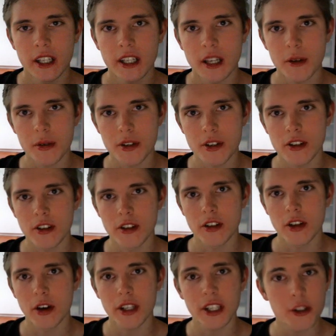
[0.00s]
There was
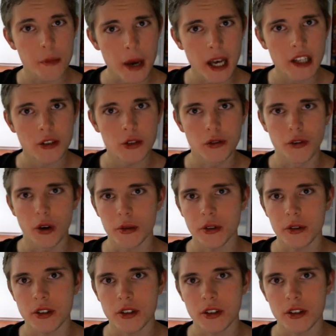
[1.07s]
only the men could vote.